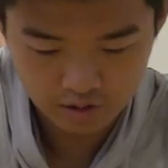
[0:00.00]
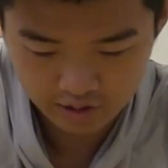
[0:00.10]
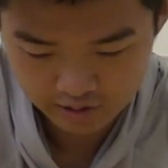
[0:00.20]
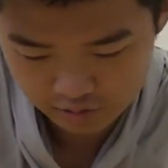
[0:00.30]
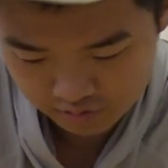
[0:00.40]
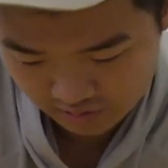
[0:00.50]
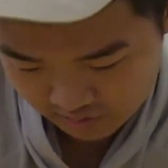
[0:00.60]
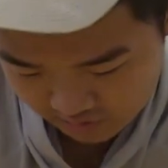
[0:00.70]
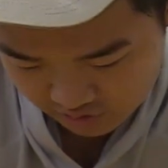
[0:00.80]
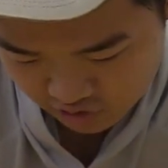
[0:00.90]
All right, who sent
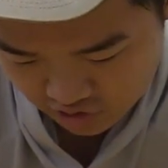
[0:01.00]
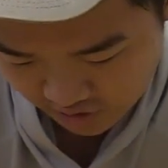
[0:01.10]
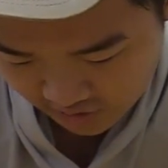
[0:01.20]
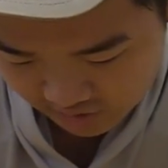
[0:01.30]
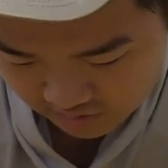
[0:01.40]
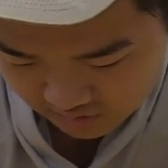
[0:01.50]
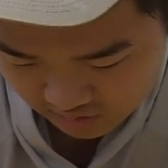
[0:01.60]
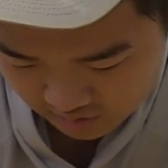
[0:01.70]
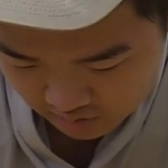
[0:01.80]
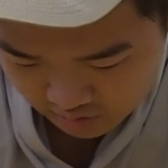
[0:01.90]
this?
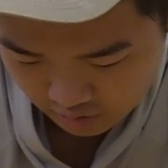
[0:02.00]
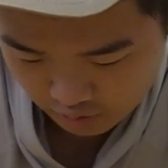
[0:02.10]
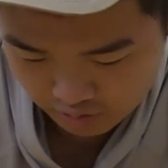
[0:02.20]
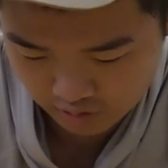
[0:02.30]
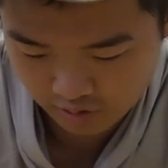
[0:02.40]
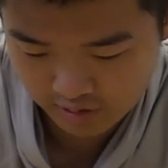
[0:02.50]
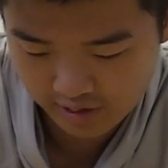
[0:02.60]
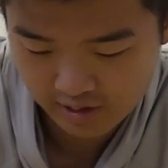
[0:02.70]
Chance Coker. Okay.